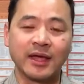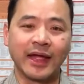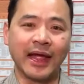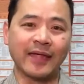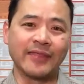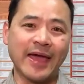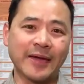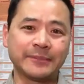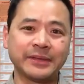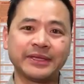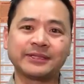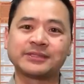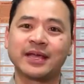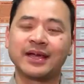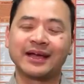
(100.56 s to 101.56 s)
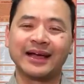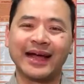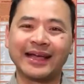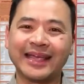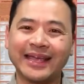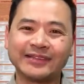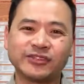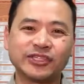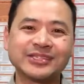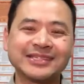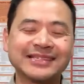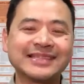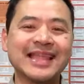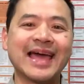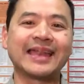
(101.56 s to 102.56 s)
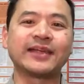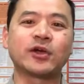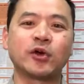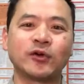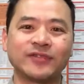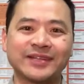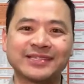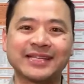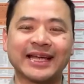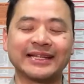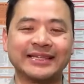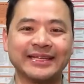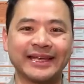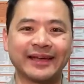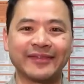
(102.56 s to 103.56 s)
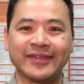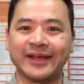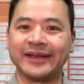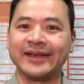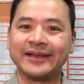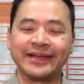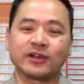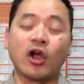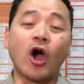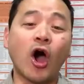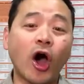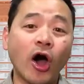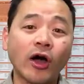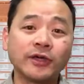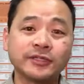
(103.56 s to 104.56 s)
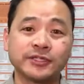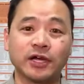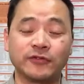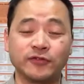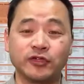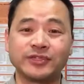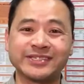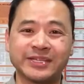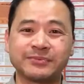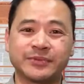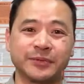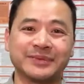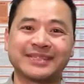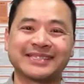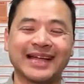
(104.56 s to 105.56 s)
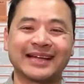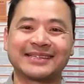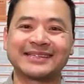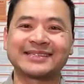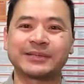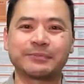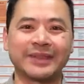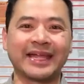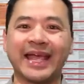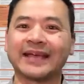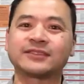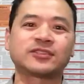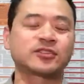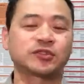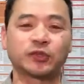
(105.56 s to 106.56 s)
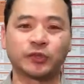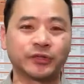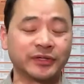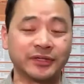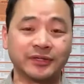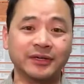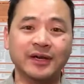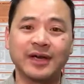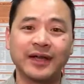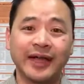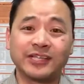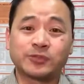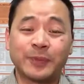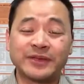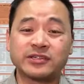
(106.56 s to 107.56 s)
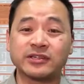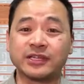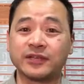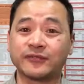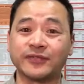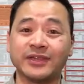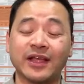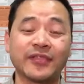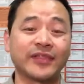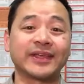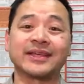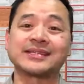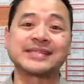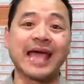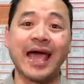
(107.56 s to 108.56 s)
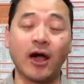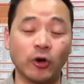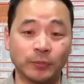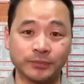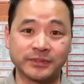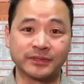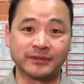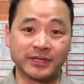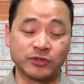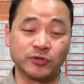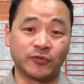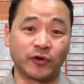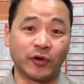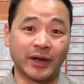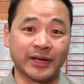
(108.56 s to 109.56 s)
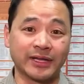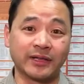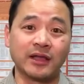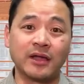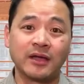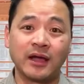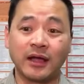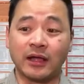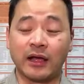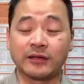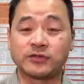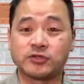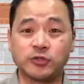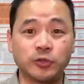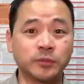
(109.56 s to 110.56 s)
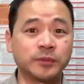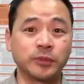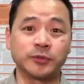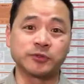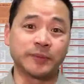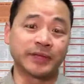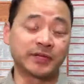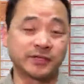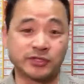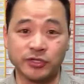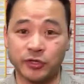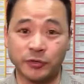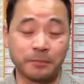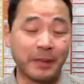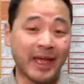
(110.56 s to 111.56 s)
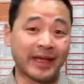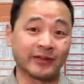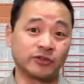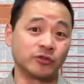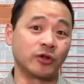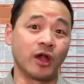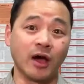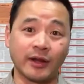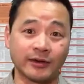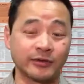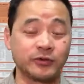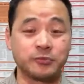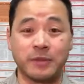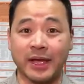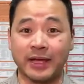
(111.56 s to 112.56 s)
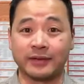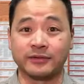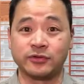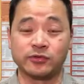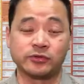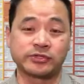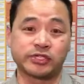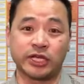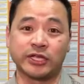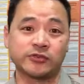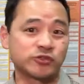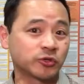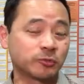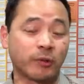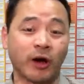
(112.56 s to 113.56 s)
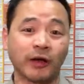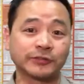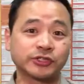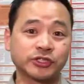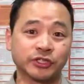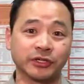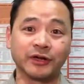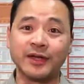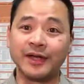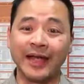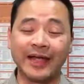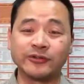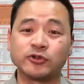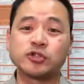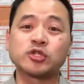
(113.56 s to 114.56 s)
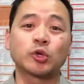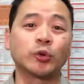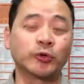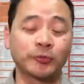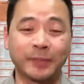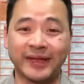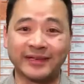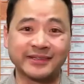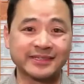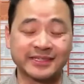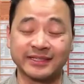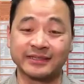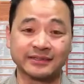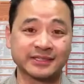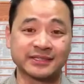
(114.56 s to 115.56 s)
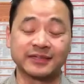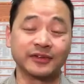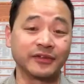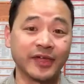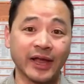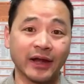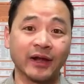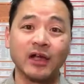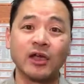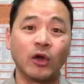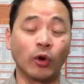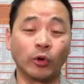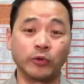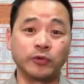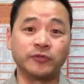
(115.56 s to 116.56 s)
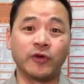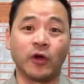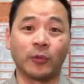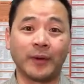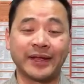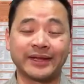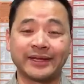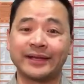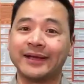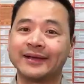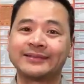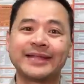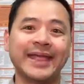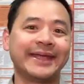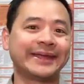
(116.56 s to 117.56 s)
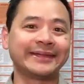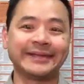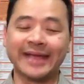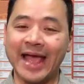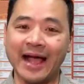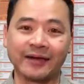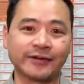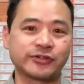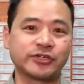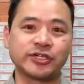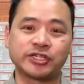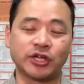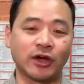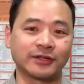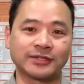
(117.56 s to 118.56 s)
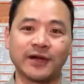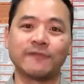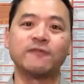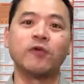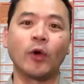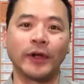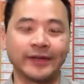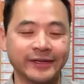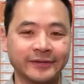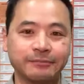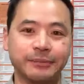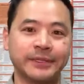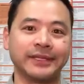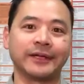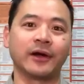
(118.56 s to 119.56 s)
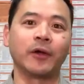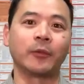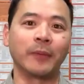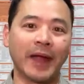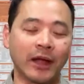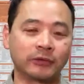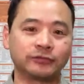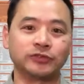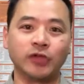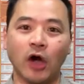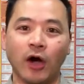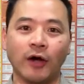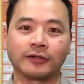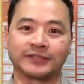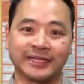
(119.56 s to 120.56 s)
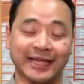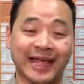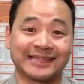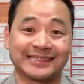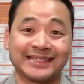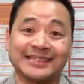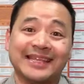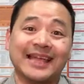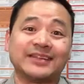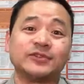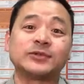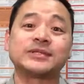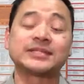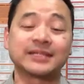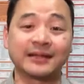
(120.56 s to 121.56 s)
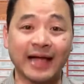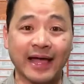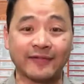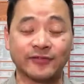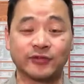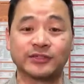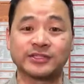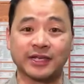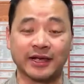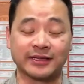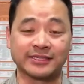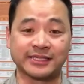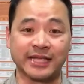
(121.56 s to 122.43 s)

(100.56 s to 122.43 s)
And that means, again, just letting go of this idea that cause of your symptom is tied to something external, especially if nothing has helped, that you've already assumed it was because of your bed, you got a new bed, you changed your posture, and your shoulder pain is still there. Or you've already taken the allergy shots, avoided being around dogs and cats, and yet you still have your sinus